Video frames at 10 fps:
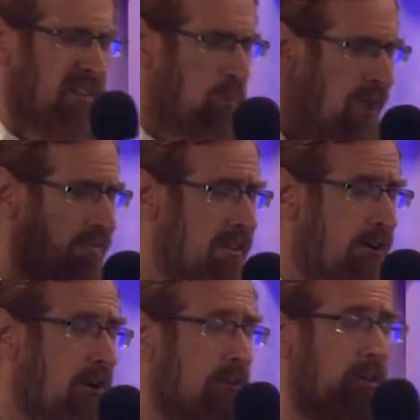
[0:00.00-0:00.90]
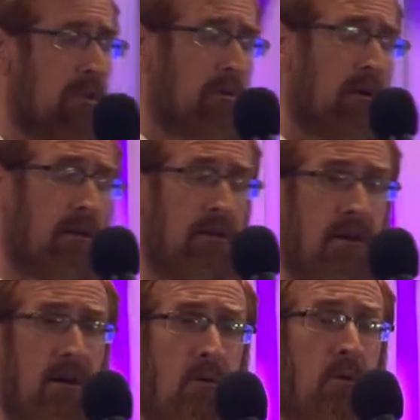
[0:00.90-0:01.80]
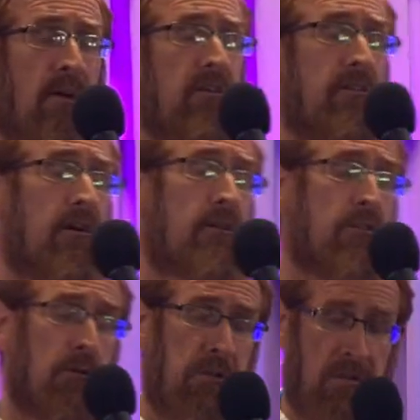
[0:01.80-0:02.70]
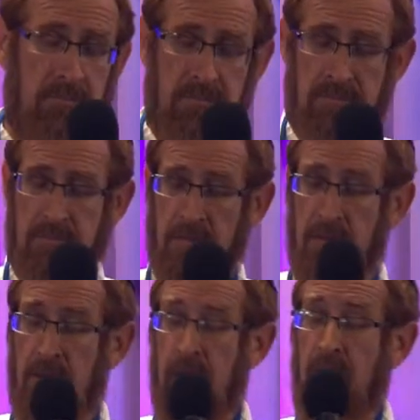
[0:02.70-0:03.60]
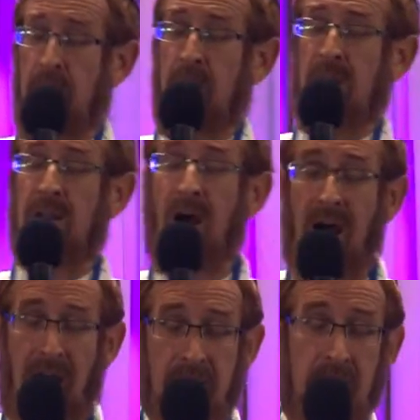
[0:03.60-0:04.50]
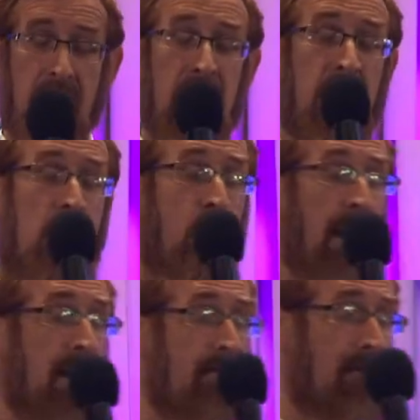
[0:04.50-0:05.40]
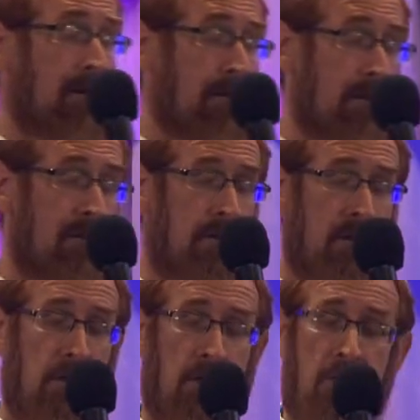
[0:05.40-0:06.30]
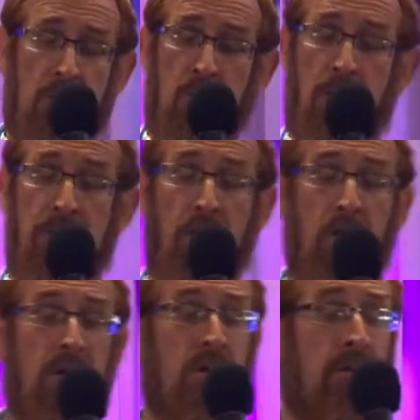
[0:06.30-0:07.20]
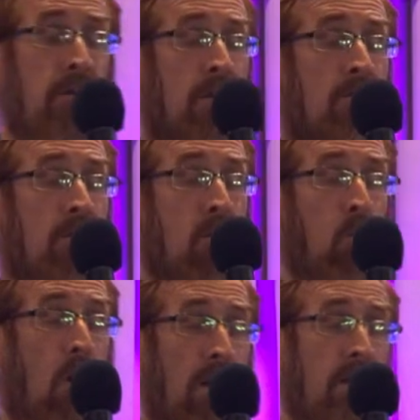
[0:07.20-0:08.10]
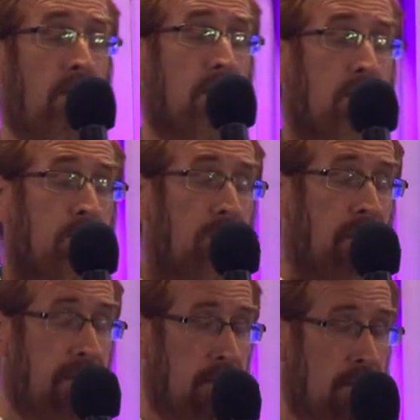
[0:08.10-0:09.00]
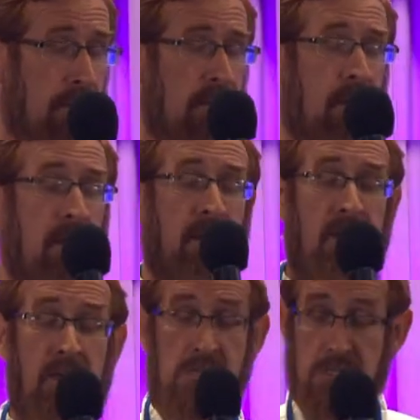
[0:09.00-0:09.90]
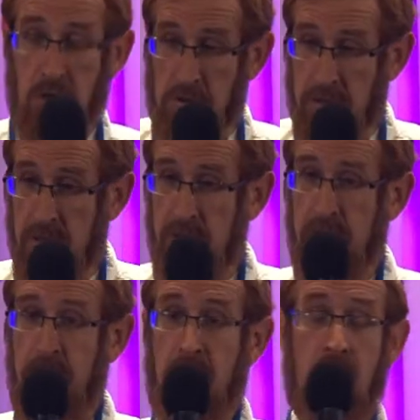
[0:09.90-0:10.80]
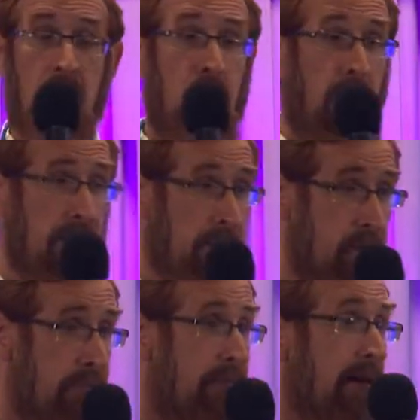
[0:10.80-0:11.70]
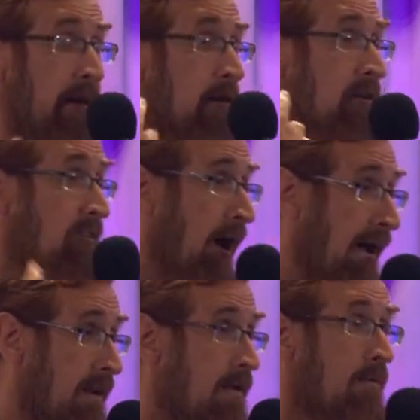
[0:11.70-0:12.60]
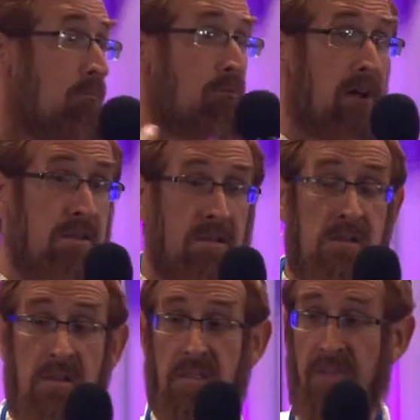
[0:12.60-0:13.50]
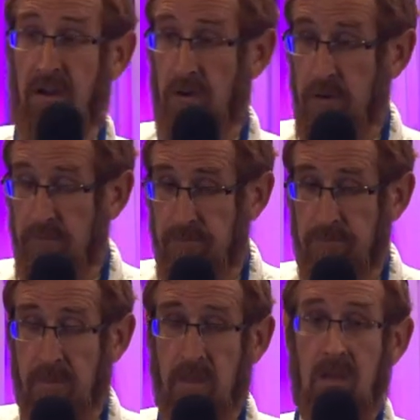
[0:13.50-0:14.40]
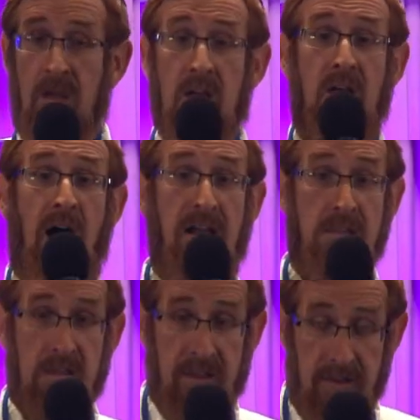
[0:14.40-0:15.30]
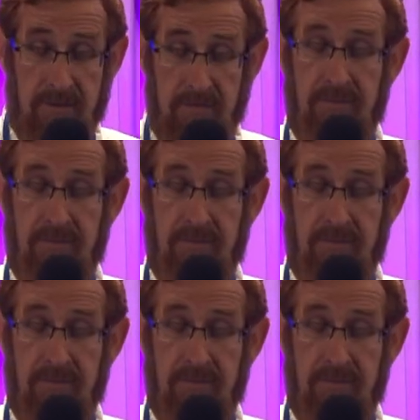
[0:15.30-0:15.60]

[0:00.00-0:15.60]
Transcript: we have returned to Israel, we have returned to Jerusalem. God is waiting for us to return to the one place he has chosen to rest his divine presence there. God said,